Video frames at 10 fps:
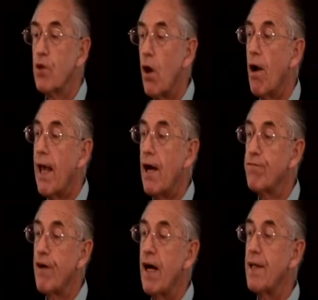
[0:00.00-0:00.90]
God
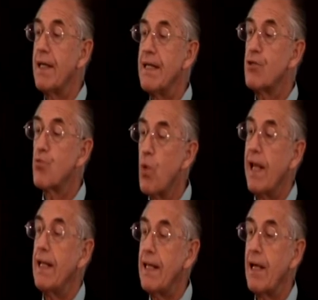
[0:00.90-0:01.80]
our Father is
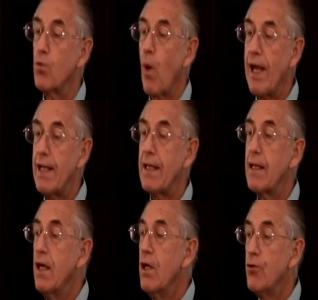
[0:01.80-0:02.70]
ready and
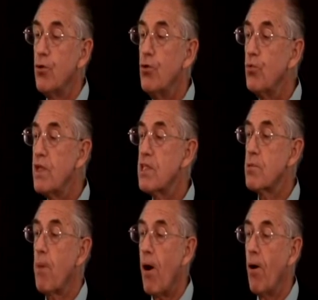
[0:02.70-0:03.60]
waiting to
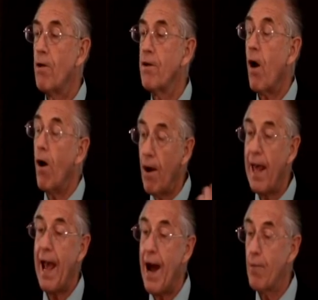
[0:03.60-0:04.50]
respond
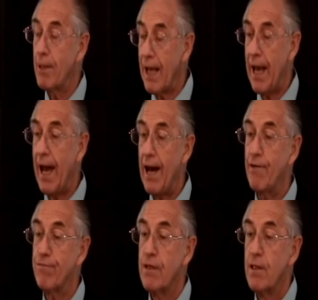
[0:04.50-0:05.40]
on our
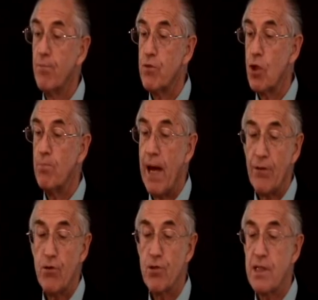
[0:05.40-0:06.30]
behalf.
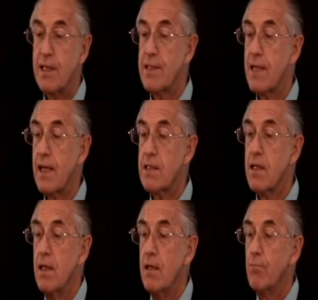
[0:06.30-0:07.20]
Matthew 6
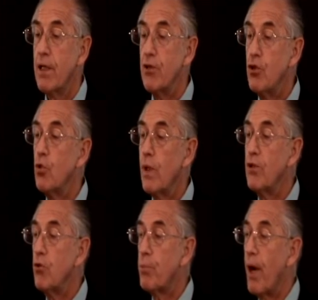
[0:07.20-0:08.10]
6. But you,
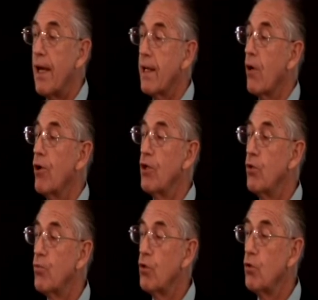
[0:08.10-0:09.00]
when you pray, go into
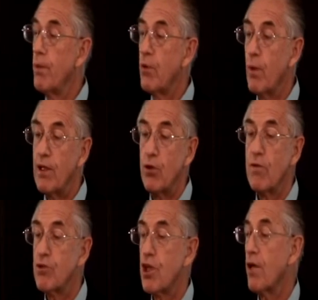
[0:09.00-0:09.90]
your room, and when you
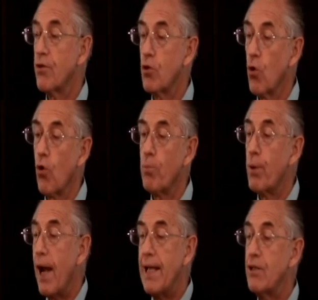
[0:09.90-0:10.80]
have shut the door,
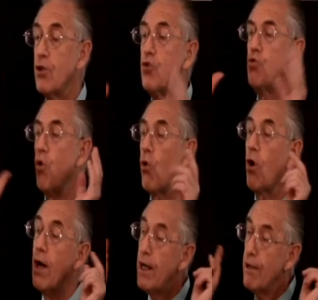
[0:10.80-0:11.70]
pray to
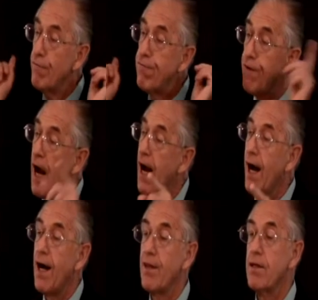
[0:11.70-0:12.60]
your
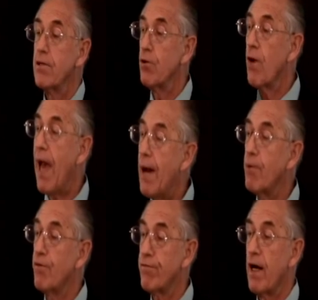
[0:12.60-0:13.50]
Father, your
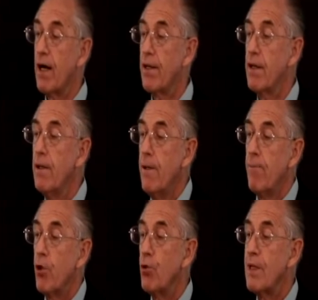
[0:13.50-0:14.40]
Abba Father,
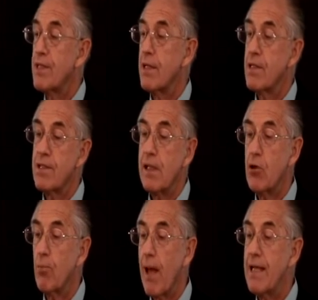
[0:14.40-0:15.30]
who is in a
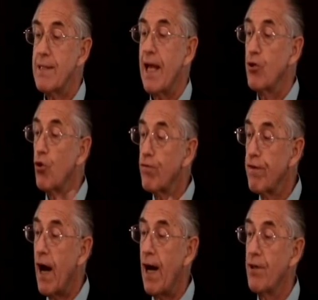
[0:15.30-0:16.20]
secret place, and your
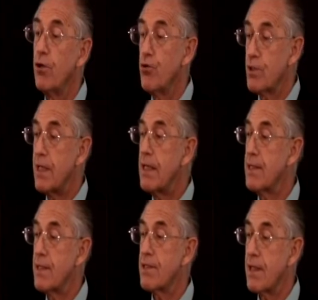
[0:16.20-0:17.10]
Father who
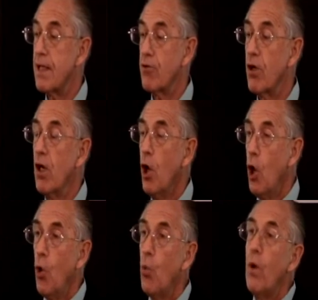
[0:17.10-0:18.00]
sees in secret
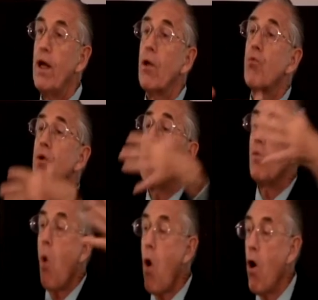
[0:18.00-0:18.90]
will
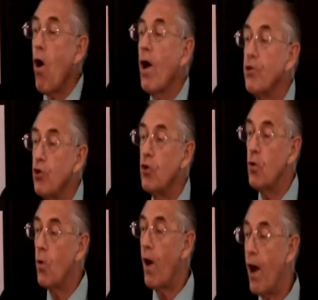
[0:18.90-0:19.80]
reward
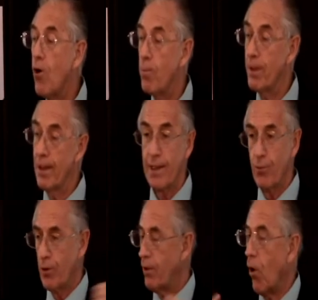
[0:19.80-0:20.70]
you openly.
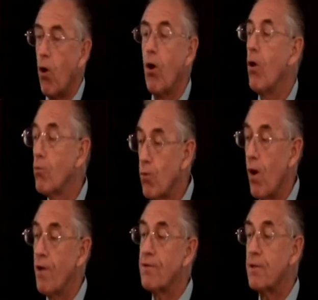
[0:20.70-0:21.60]
We all
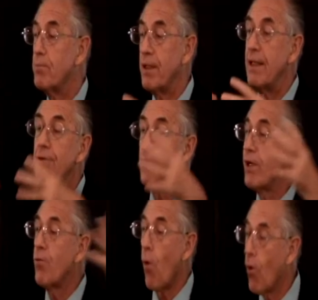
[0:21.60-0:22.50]
want to be
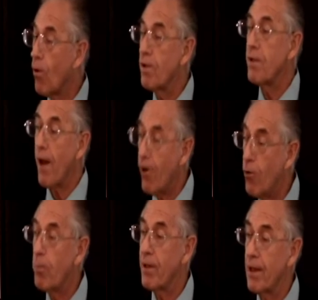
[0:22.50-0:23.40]
rewarded
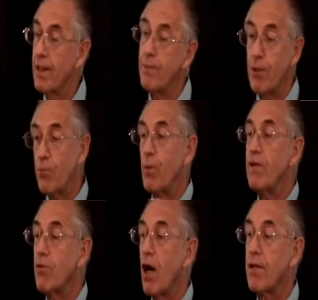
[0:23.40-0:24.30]
openly, but
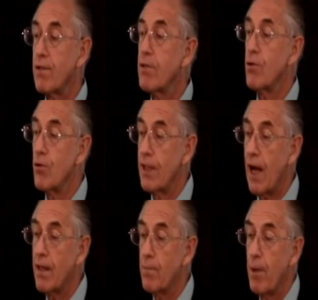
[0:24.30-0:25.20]
we've got to do
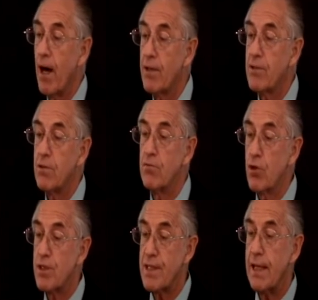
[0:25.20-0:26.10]
the other part too.
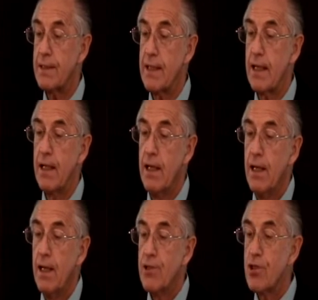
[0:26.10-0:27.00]
Verse 18,
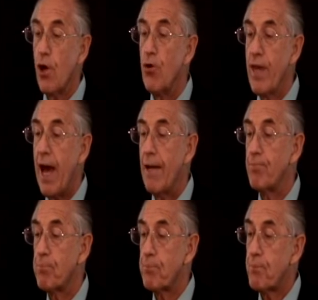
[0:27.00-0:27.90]
so
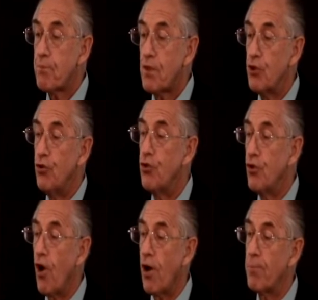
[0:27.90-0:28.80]
that you
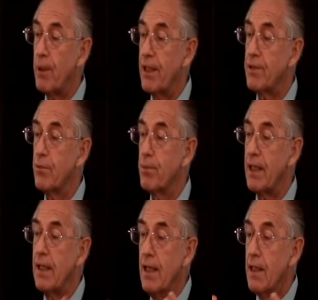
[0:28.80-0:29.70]
do not appear to
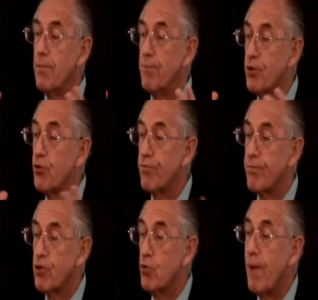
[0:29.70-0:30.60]
be to,
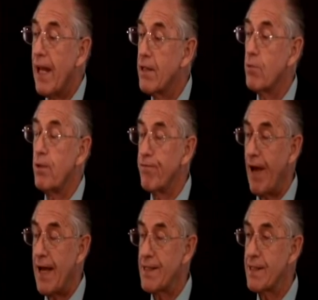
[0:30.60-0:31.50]
to men to be
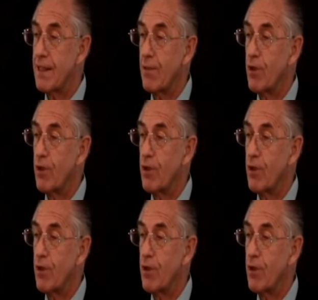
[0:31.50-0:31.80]
fasting.